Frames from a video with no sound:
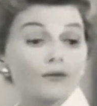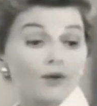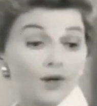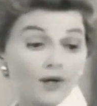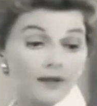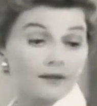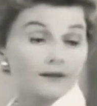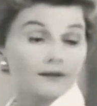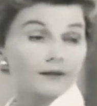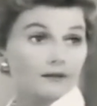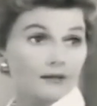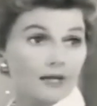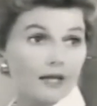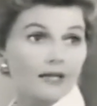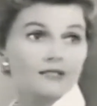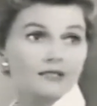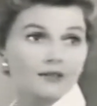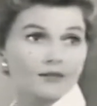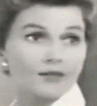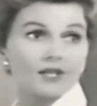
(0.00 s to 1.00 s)
Well, it's
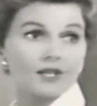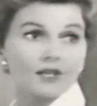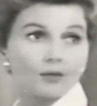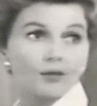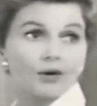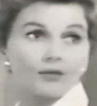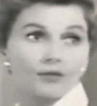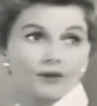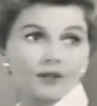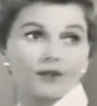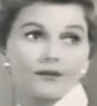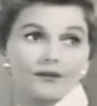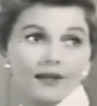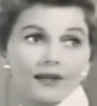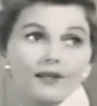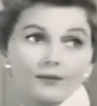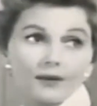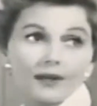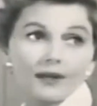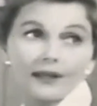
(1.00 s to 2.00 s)
nice of you to come over here
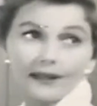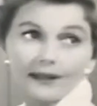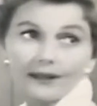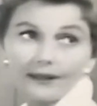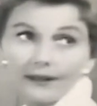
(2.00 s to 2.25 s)
anyway,